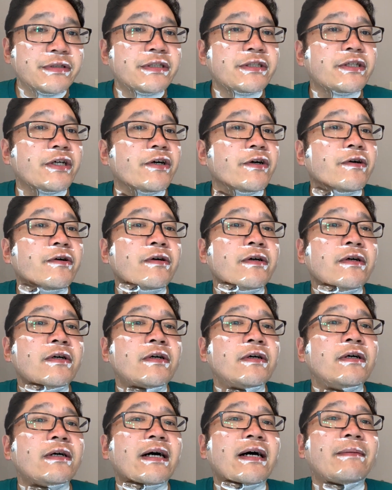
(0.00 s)
So
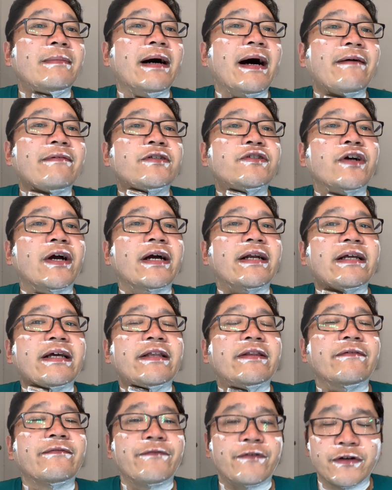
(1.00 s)
I've tried it
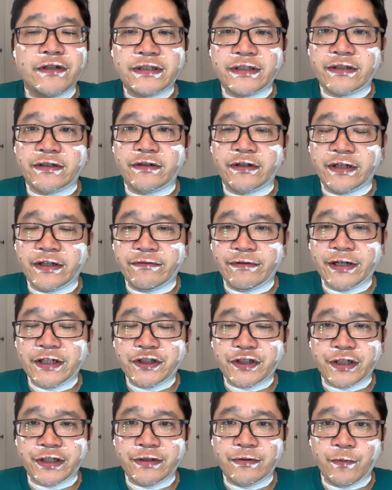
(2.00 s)
in the first
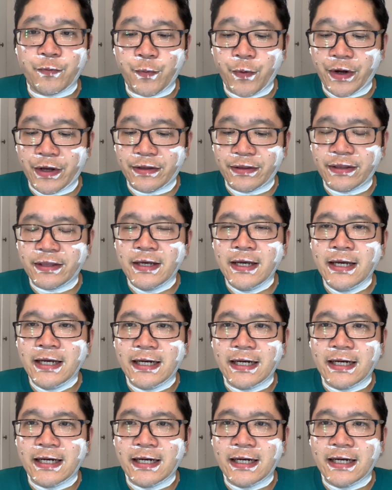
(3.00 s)
iteration with